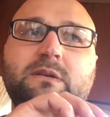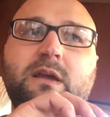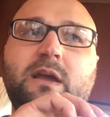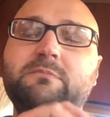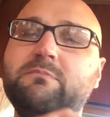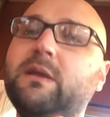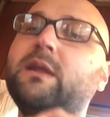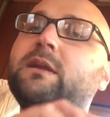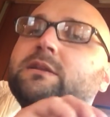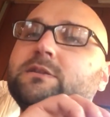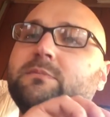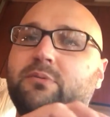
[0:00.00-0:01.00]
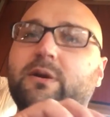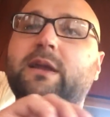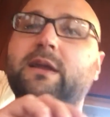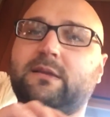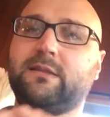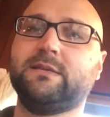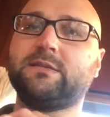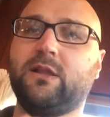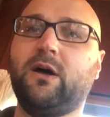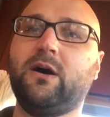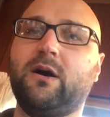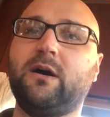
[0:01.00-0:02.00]
admitting to breaking this
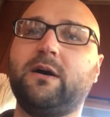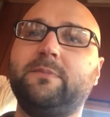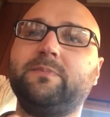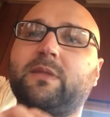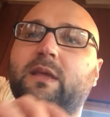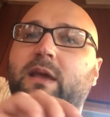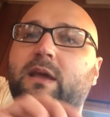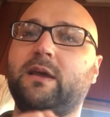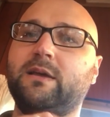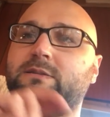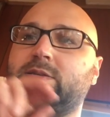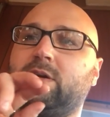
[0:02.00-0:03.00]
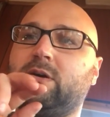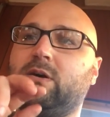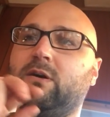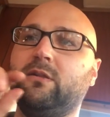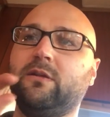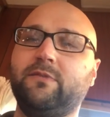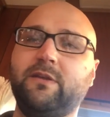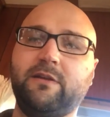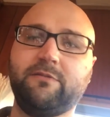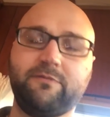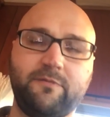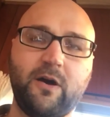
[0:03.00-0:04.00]
law and all of the
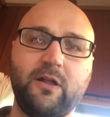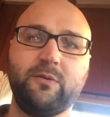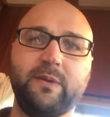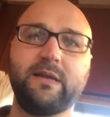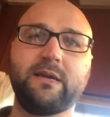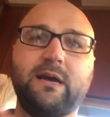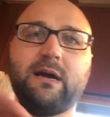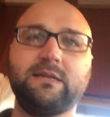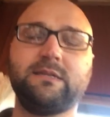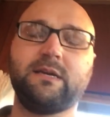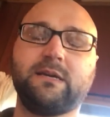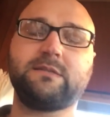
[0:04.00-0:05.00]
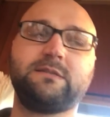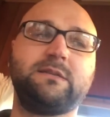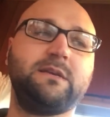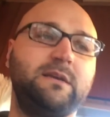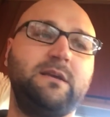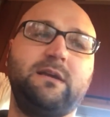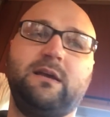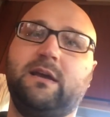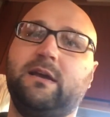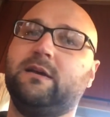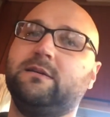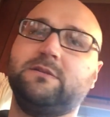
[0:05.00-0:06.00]
following context,
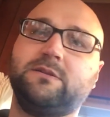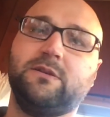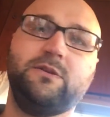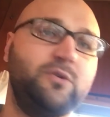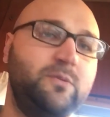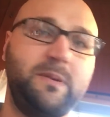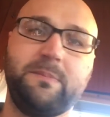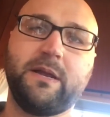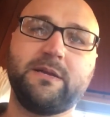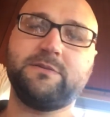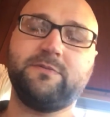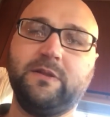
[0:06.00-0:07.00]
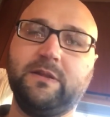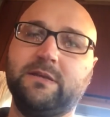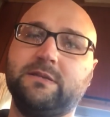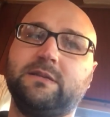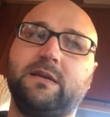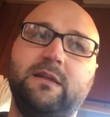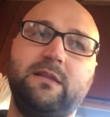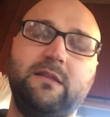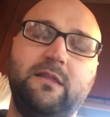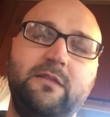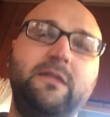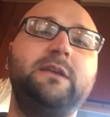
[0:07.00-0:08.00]
and you'll be punished for this.
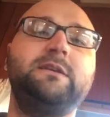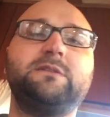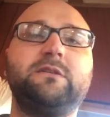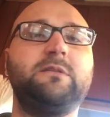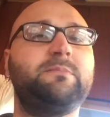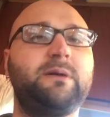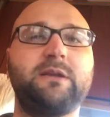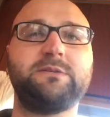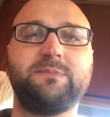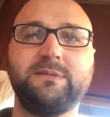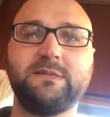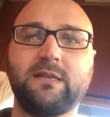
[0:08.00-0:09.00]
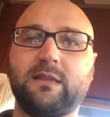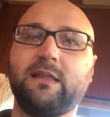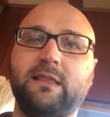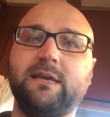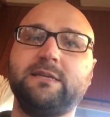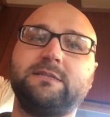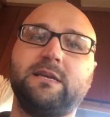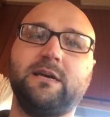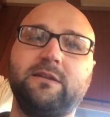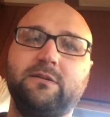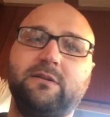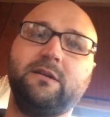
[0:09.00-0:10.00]
And these are the punishments that they list
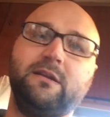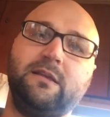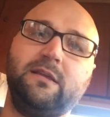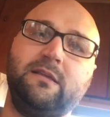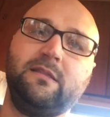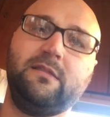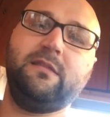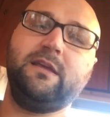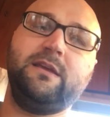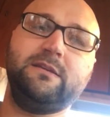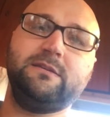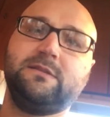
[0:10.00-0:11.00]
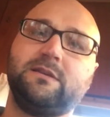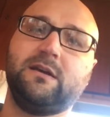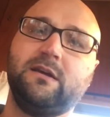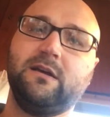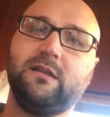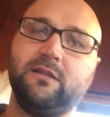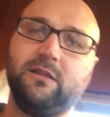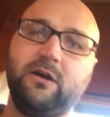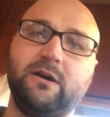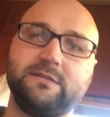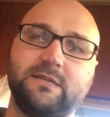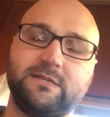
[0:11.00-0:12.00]
under these
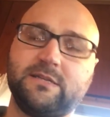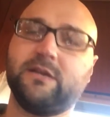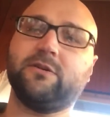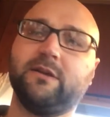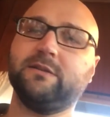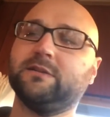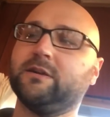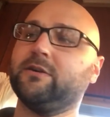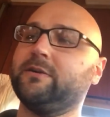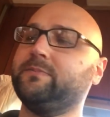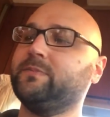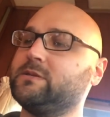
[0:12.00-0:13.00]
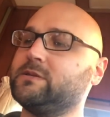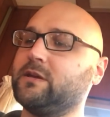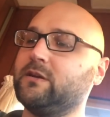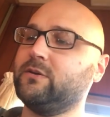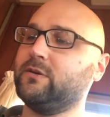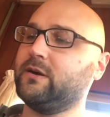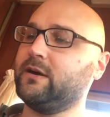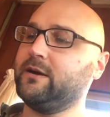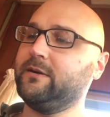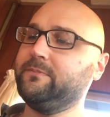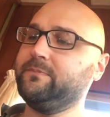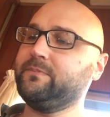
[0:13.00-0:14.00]
laws, etc., etc.
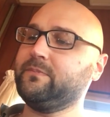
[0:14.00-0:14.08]
So